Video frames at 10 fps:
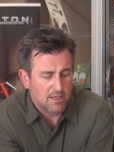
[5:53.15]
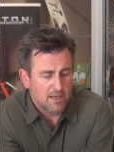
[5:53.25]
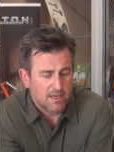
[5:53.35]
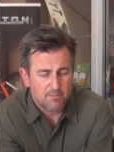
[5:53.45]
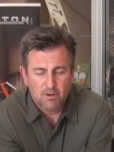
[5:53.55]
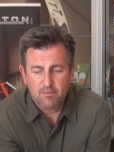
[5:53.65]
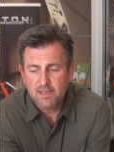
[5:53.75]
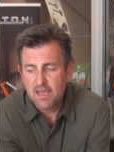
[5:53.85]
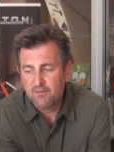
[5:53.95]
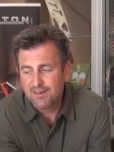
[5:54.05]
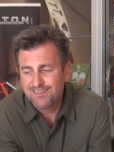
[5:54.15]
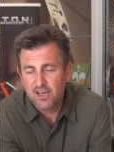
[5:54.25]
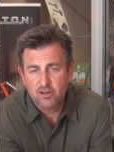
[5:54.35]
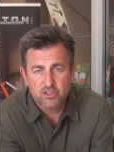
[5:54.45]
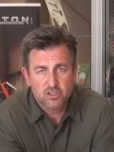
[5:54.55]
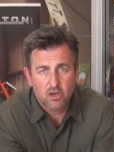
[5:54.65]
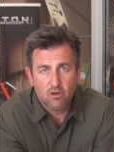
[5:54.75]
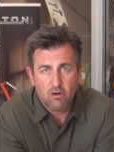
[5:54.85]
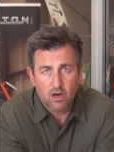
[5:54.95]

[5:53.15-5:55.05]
and I could probably have an entire show